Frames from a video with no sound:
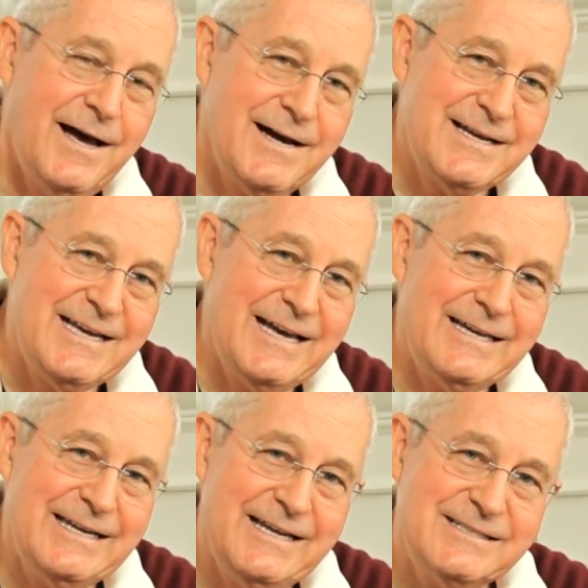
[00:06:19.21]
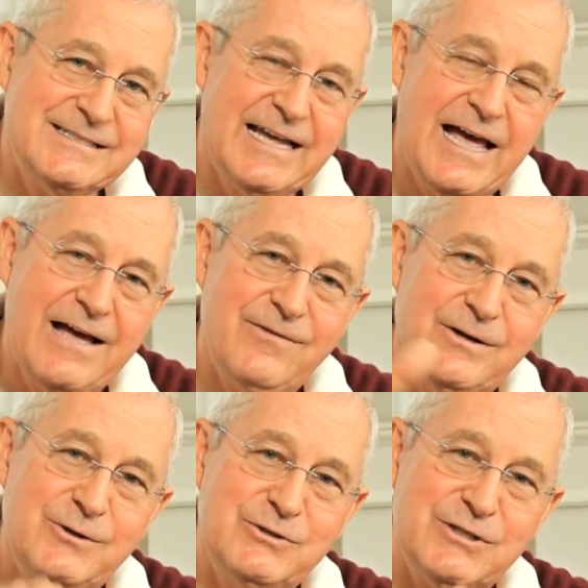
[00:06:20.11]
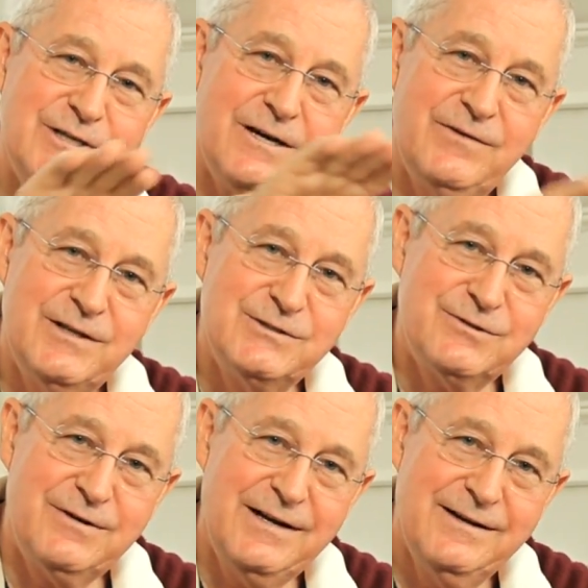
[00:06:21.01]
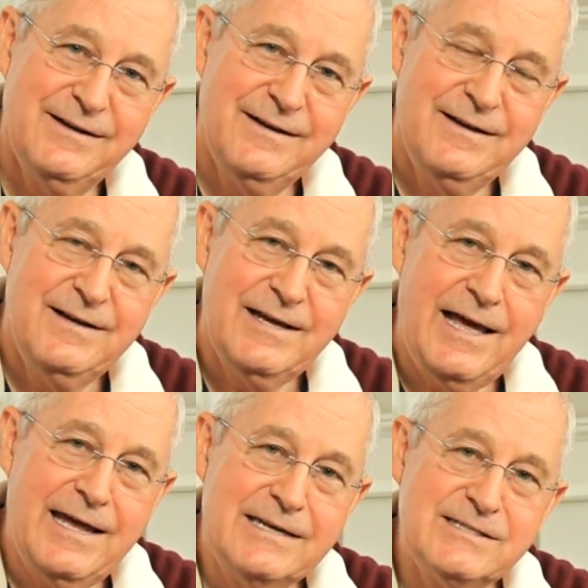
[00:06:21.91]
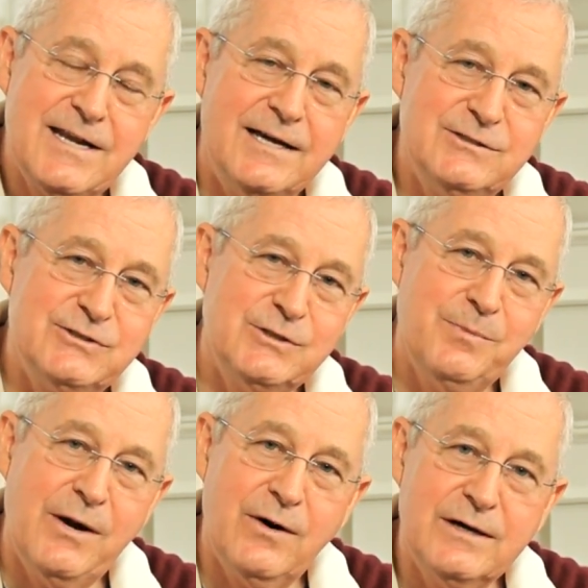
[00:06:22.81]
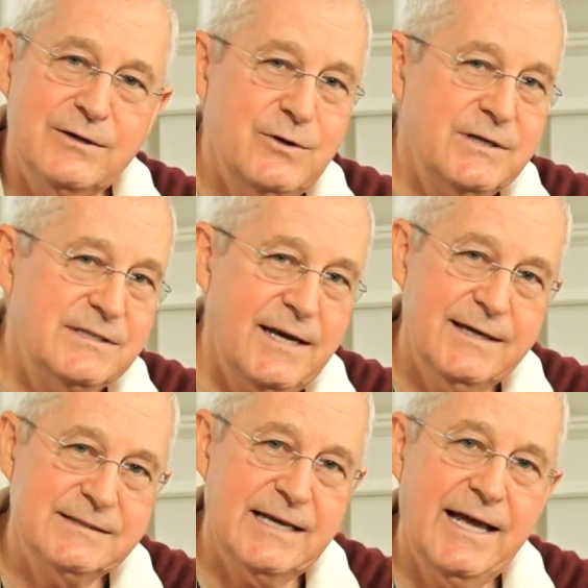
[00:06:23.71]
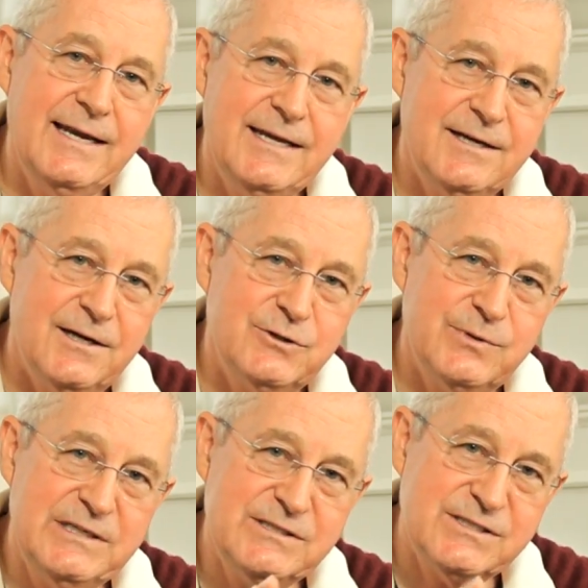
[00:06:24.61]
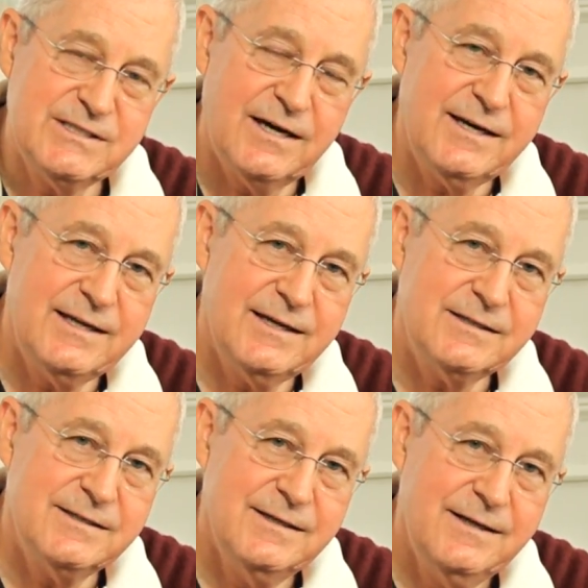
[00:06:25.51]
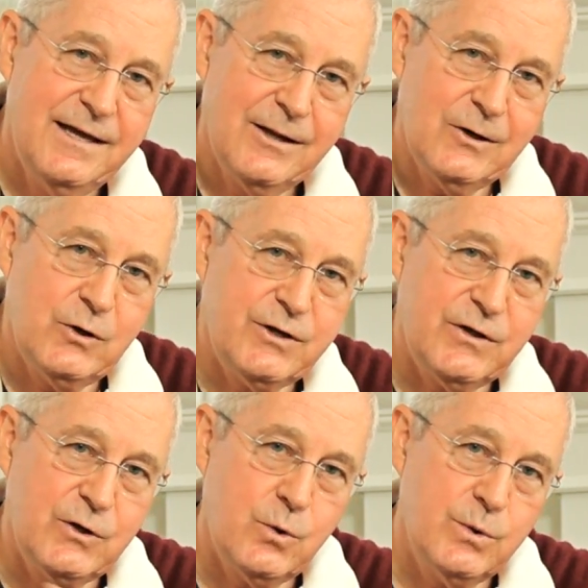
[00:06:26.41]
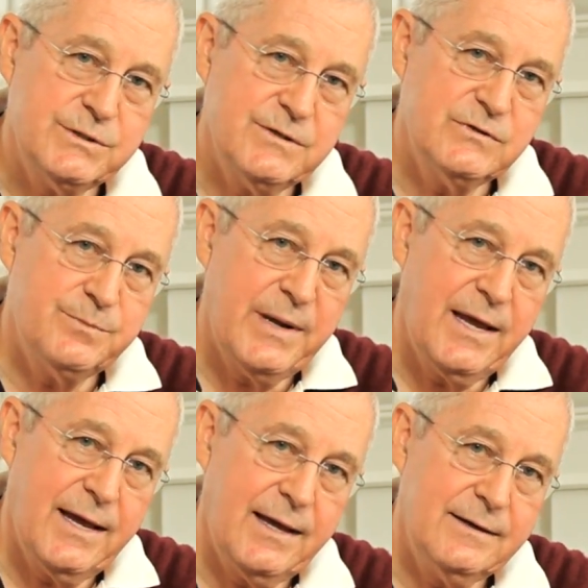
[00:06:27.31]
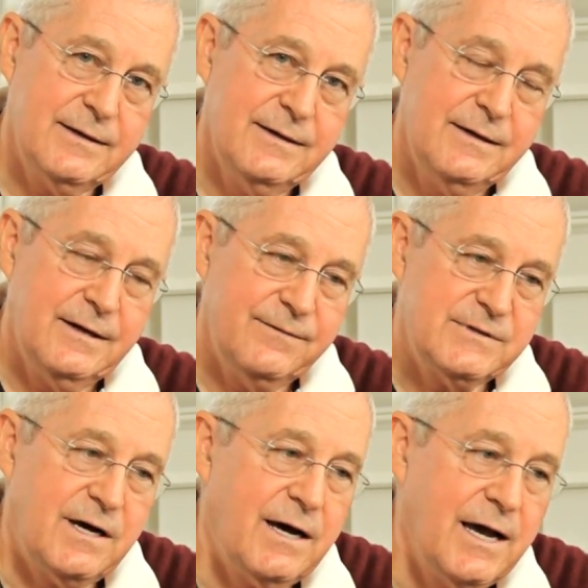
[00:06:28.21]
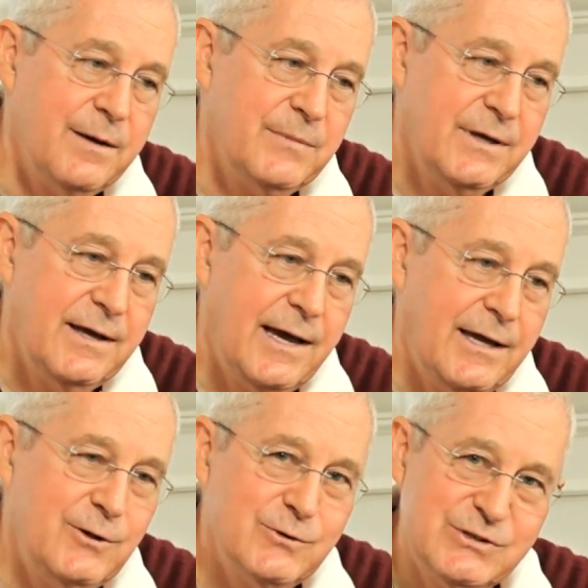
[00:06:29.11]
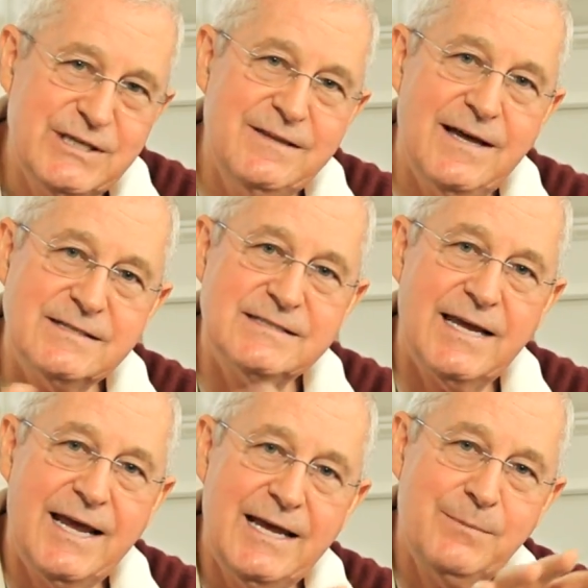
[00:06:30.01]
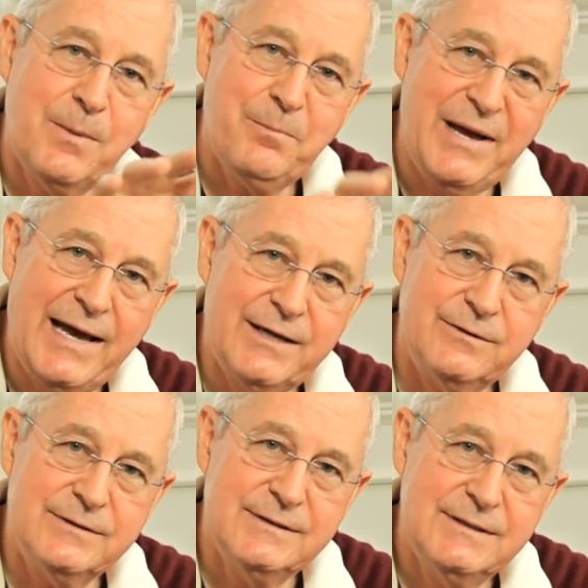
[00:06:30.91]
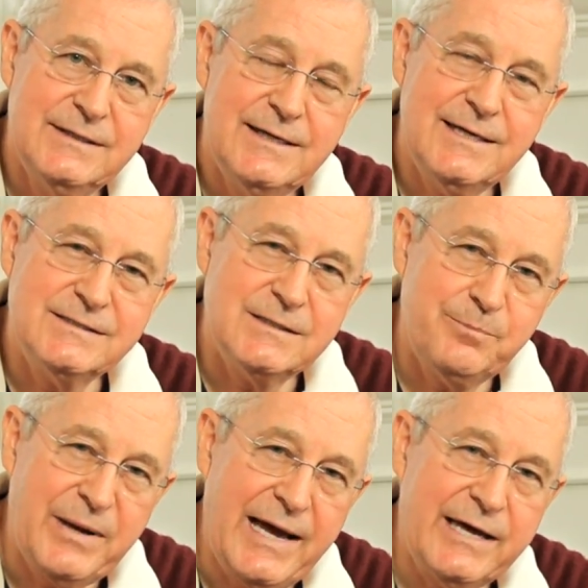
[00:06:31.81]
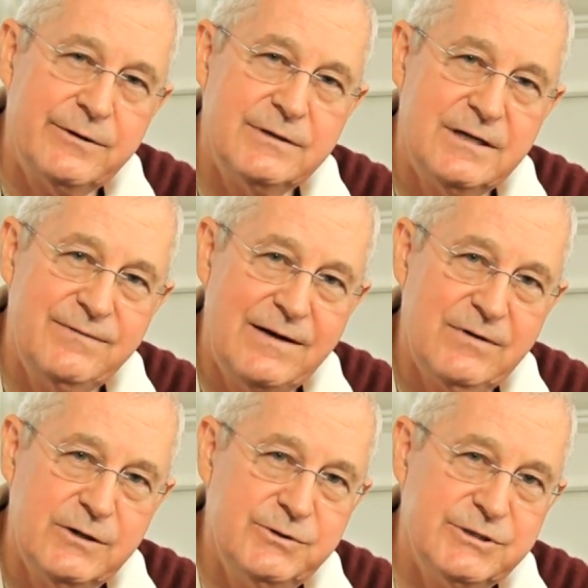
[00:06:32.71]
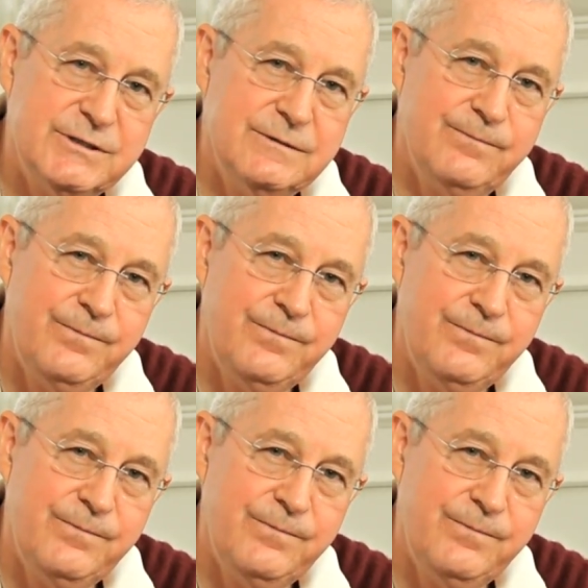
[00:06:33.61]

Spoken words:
Again, it's the evolution of history. And it's not just America. You can take it to any country, study it, look at the course of span of time, and you'll see that same pattern. It's a pattern of evolution.